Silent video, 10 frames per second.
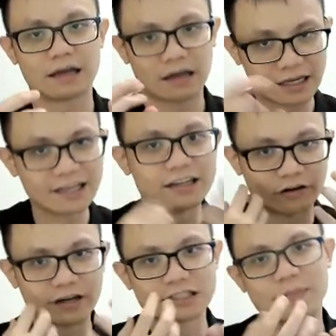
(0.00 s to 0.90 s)
Eat the
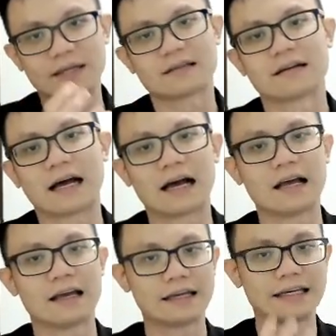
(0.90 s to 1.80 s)
orange better
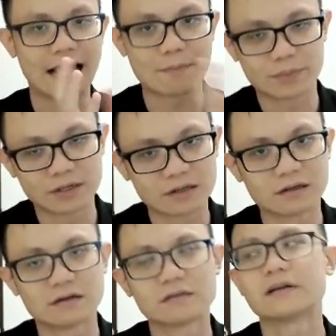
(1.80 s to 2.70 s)
Eat
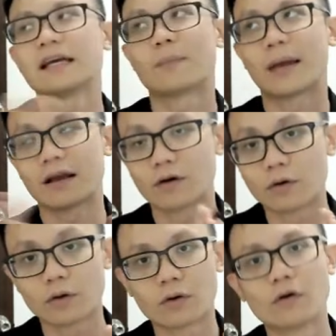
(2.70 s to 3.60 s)
apple, eat
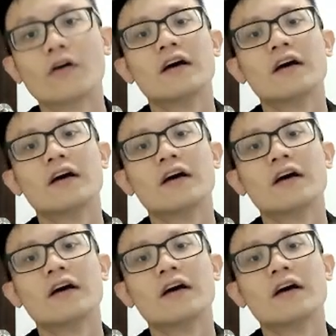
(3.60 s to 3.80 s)
mango,